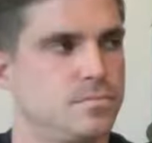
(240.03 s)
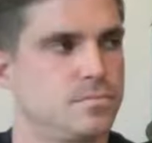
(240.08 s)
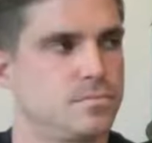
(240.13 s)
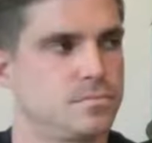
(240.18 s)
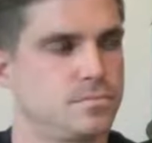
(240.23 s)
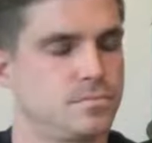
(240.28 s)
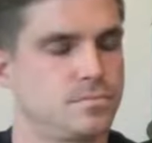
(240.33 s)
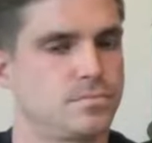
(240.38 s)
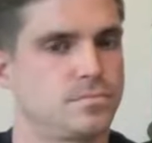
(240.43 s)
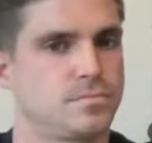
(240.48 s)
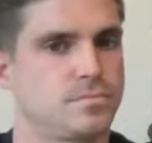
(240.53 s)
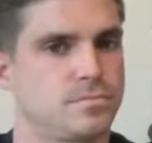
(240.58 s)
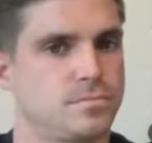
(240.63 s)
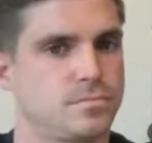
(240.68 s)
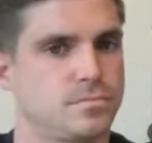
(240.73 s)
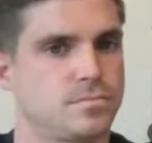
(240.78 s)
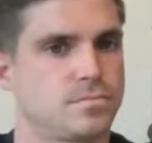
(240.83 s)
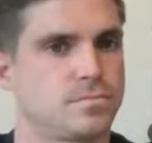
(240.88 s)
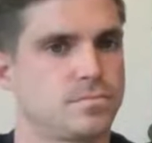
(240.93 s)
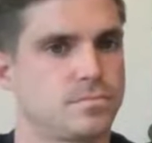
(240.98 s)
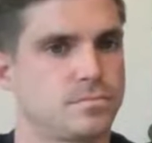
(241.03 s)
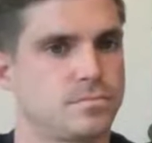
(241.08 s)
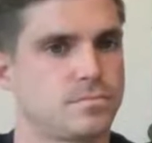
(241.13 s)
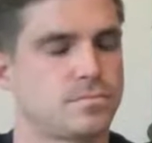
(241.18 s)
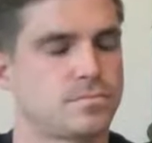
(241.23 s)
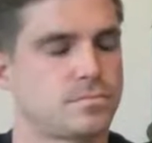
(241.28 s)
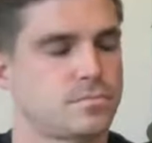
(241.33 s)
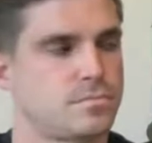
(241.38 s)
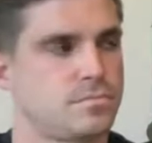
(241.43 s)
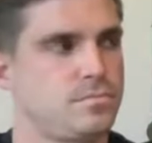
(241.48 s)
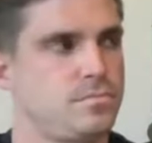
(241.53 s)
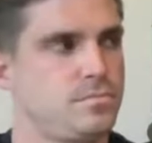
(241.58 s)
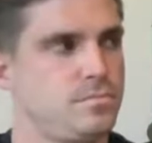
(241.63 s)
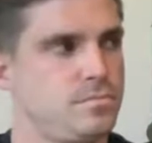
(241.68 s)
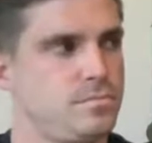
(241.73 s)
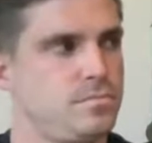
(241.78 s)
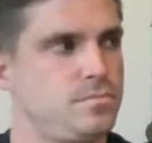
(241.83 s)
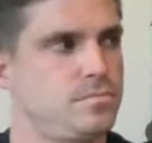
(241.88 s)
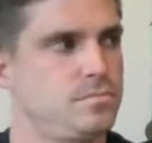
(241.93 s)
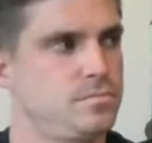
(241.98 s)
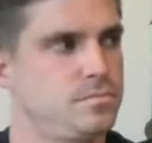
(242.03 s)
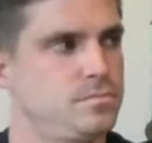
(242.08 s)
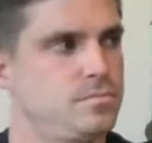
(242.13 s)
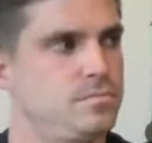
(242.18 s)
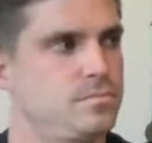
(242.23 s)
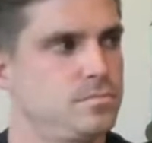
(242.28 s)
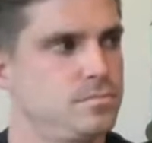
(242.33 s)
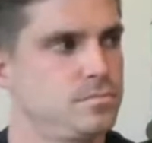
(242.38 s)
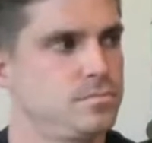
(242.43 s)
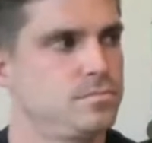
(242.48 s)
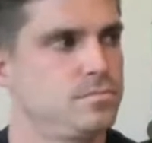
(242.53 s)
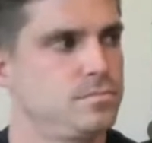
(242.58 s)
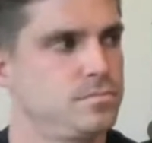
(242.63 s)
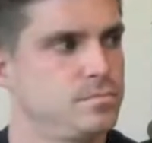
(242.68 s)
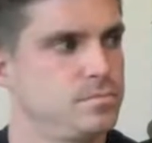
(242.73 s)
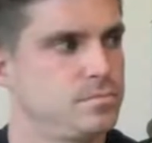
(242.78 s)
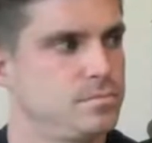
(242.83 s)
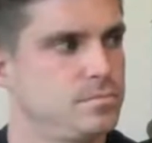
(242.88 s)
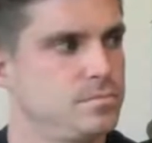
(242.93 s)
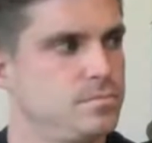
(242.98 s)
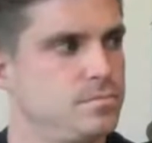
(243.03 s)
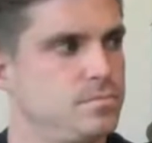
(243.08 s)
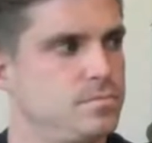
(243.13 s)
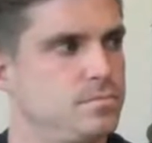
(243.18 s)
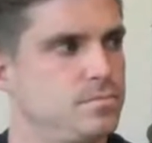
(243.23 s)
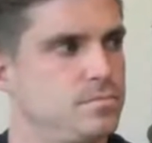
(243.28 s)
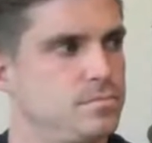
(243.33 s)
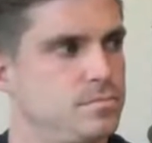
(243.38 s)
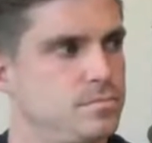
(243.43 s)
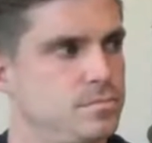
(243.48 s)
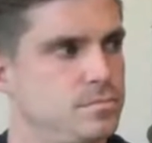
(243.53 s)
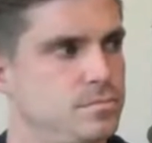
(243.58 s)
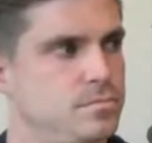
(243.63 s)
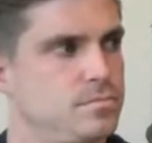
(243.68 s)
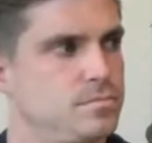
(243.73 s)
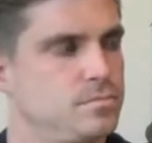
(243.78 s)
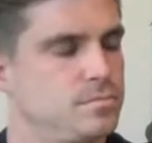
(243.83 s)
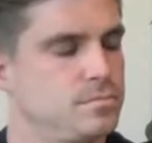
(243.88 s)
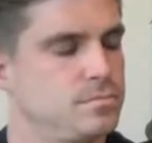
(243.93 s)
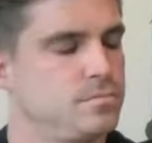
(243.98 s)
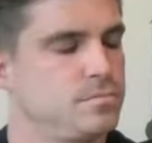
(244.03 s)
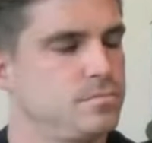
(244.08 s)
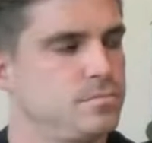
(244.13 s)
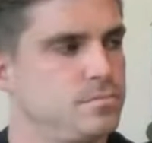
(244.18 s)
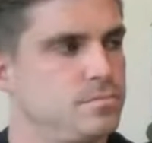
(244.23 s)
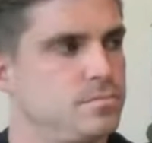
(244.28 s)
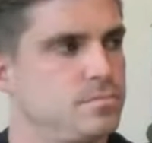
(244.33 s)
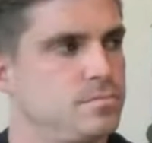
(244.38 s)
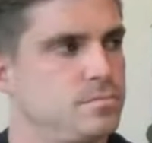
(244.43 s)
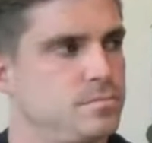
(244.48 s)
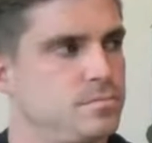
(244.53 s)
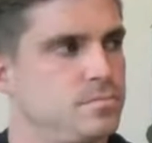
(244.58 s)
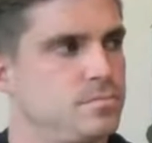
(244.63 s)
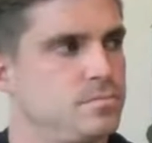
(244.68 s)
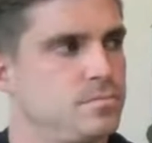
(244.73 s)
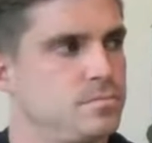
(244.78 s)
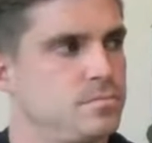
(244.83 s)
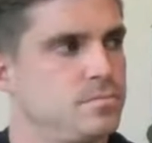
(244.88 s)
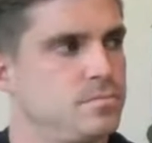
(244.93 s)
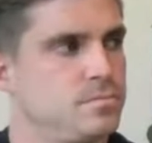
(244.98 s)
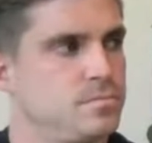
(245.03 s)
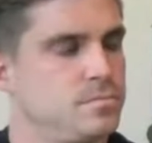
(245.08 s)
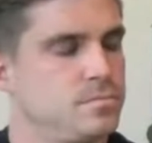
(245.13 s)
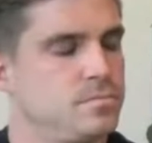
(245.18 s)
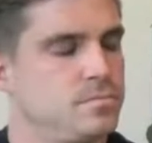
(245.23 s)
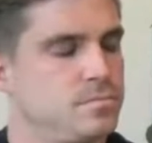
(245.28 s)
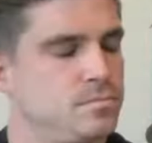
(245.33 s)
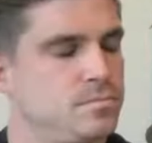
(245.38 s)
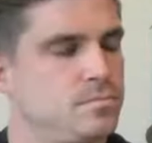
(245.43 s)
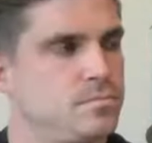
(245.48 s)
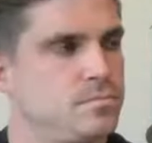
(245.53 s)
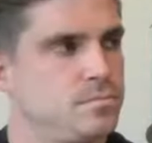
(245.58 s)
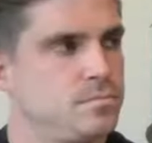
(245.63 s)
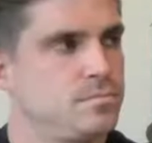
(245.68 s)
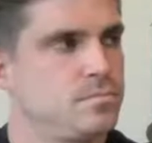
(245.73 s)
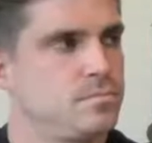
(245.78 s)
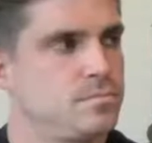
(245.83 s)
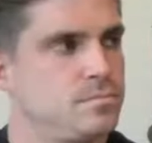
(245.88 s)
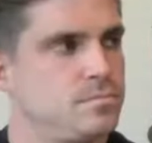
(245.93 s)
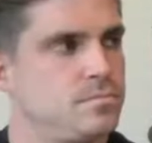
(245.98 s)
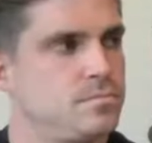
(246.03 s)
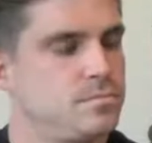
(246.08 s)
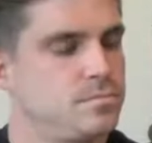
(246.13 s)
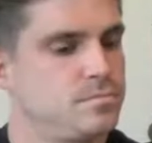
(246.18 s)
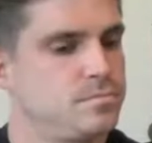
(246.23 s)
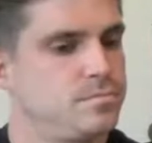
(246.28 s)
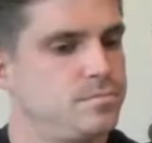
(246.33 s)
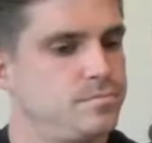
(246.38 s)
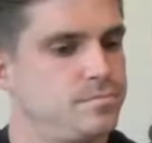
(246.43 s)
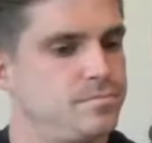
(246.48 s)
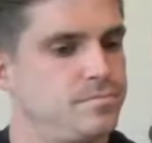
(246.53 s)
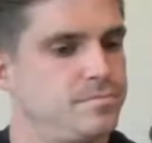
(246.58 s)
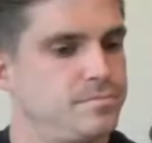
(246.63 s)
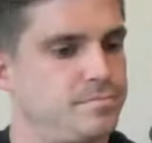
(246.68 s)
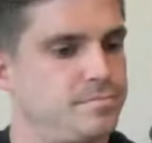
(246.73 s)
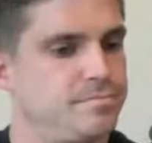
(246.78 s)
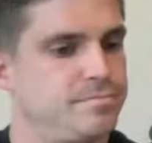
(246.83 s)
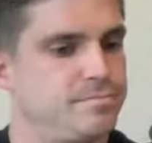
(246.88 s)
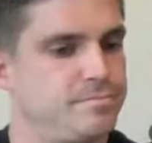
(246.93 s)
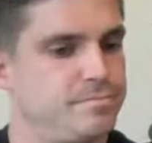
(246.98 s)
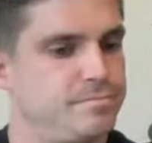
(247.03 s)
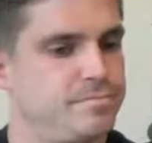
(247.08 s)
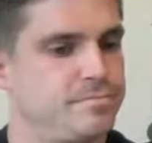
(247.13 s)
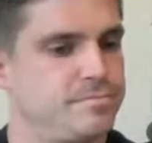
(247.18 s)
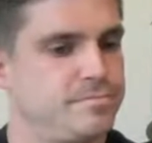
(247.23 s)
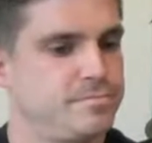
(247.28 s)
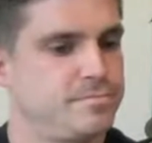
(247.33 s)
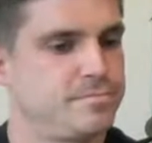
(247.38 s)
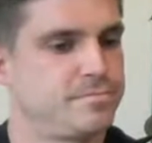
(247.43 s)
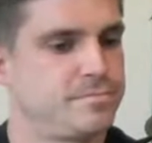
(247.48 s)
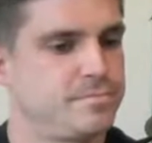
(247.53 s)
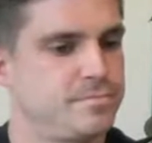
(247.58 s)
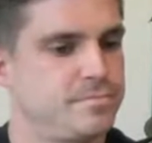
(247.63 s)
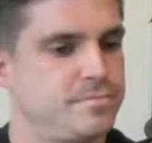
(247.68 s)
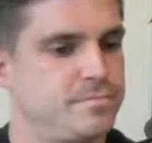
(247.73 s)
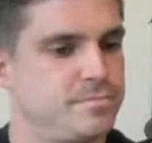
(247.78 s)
The person shown says nothing.